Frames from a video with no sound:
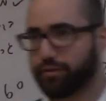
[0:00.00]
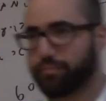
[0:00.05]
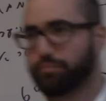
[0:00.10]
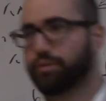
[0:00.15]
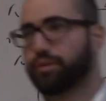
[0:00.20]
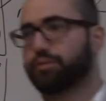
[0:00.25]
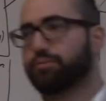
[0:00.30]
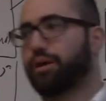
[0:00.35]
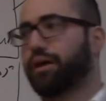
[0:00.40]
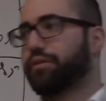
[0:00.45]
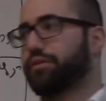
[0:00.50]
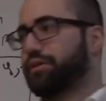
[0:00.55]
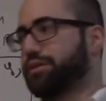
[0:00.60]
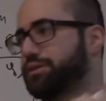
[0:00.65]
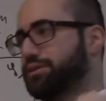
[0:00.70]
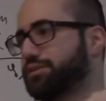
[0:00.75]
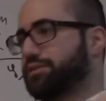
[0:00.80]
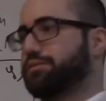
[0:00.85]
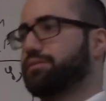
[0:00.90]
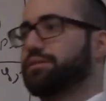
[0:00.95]
but rather
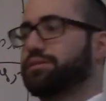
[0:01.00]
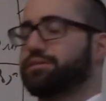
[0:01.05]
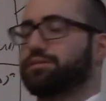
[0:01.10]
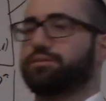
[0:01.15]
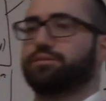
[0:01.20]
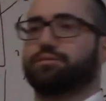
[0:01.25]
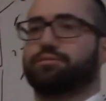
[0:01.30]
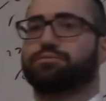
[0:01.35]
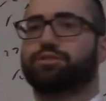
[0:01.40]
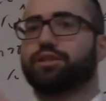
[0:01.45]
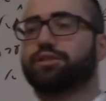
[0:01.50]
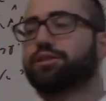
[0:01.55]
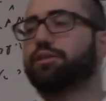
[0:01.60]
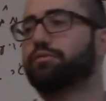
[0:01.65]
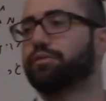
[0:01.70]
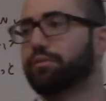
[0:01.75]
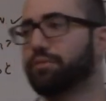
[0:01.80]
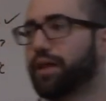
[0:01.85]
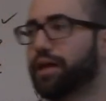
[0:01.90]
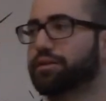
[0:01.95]
it's, it's just come
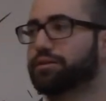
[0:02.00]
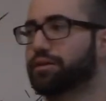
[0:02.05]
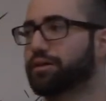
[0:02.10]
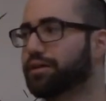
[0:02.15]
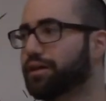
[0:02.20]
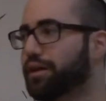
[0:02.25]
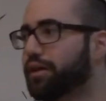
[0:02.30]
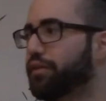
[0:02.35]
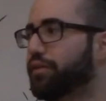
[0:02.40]
from the nectar,